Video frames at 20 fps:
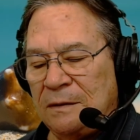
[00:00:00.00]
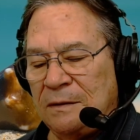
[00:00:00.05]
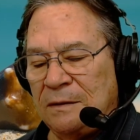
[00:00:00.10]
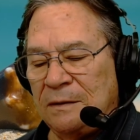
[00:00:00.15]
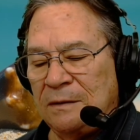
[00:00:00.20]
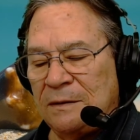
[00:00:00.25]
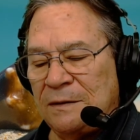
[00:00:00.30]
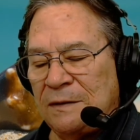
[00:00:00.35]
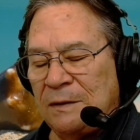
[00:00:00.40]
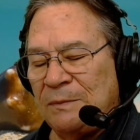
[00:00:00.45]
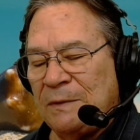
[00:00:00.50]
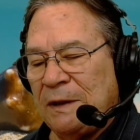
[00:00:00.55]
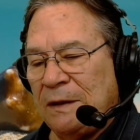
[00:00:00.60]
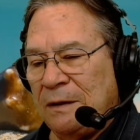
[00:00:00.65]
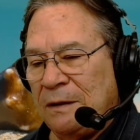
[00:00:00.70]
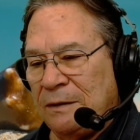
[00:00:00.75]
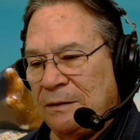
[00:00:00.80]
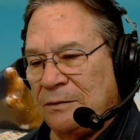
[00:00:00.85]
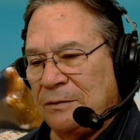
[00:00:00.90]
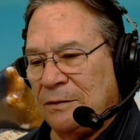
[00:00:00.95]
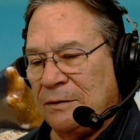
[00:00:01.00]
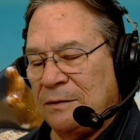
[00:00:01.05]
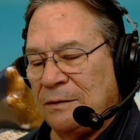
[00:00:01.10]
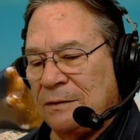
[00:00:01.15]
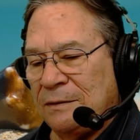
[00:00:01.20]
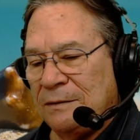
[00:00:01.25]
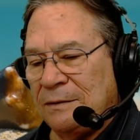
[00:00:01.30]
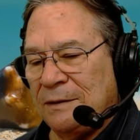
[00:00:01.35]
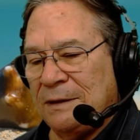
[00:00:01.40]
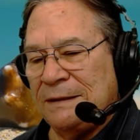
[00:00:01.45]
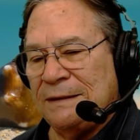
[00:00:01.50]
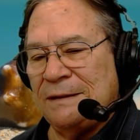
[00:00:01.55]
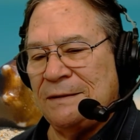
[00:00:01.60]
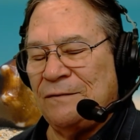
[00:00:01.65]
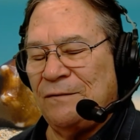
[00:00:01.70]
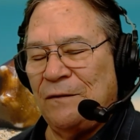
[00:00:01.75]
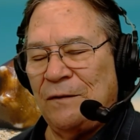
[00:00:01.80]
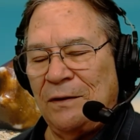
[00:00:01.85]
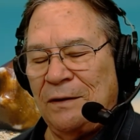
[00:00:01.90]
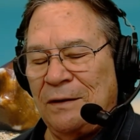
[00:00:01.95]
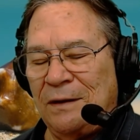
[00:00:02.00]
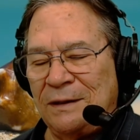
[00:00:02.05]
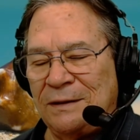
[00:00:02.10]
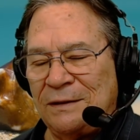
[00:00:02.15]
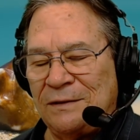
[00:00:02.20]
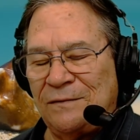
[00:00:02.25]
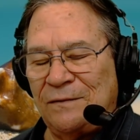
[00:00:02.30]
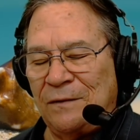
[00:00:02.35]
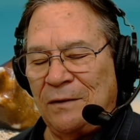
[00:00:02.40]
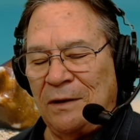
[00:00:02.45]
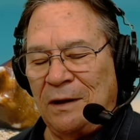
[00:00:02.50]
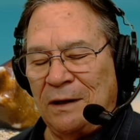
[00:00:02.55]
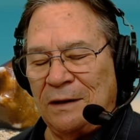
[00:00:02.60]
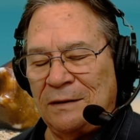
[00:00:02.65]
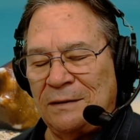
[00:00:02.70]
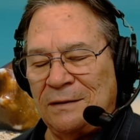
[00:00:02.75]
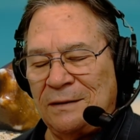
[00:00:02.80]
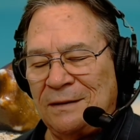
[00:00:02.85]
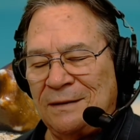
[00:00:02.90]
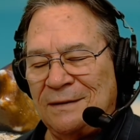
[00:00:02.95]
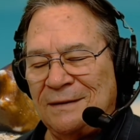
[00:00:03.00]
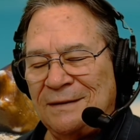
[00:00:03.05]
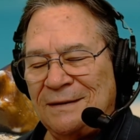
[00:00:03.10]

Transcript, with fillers: something Hunter. I just for, I just forgot it. Uh,